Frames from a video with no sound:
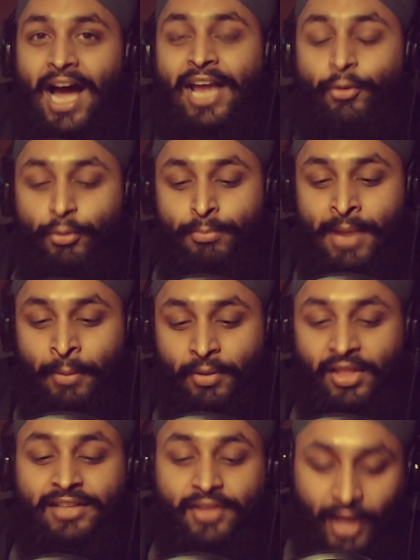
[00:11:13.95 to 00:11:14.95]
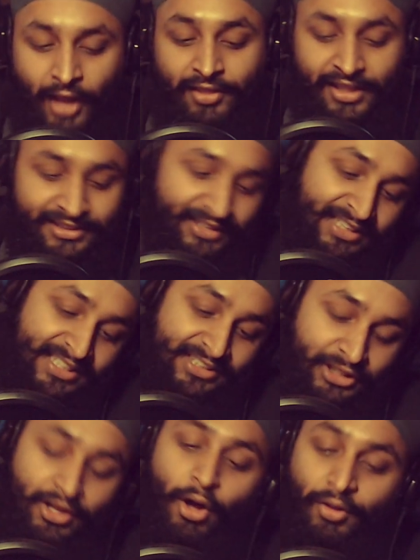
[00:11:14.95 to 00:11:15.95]
I remember, let's
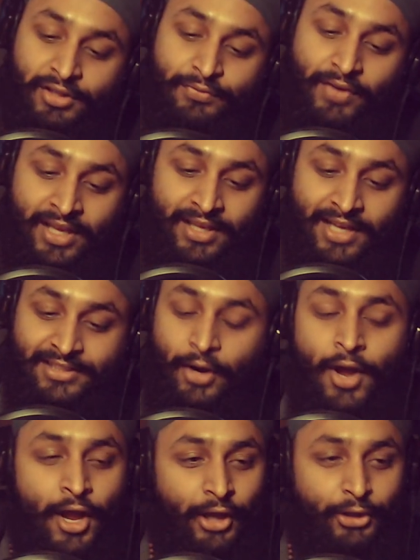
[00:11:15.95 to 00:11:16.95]
actually call these fucking guys out.